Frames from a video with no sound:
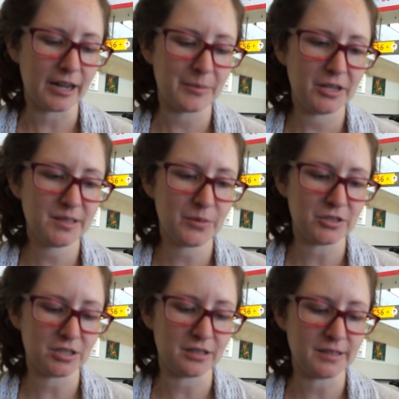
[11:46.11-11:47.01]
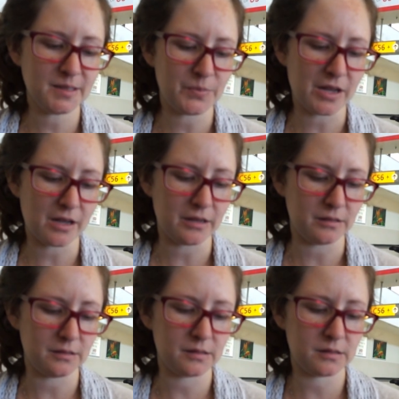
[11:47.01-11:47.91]
I'm going to use a potion on this
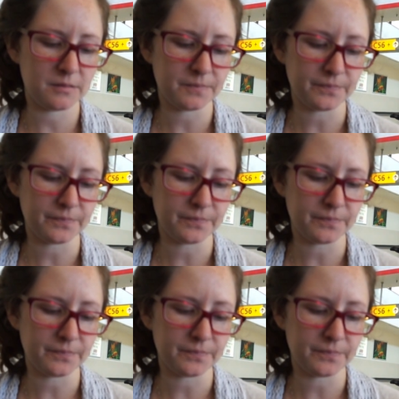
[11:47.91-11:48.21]
because